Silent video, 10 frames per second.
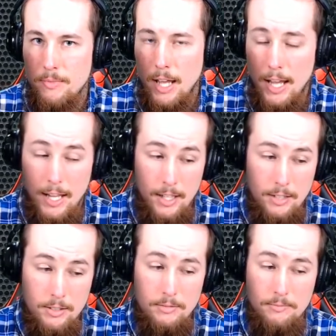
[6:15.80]

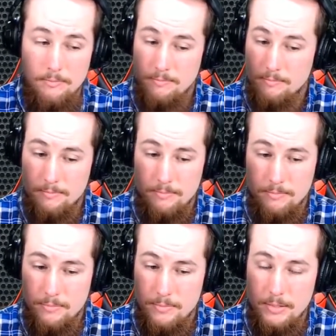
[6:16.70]
And
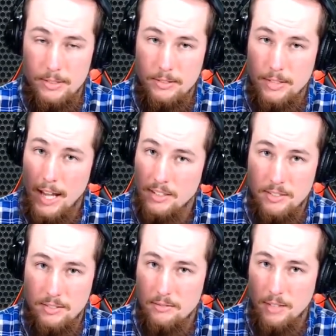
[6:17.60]

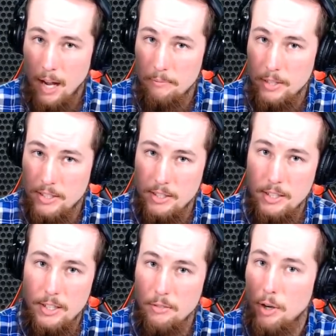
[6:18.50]
that's
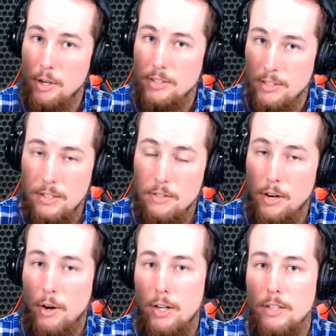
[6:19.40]
obviously in a very sensitive
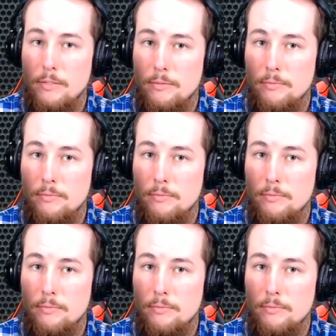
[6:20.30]
area.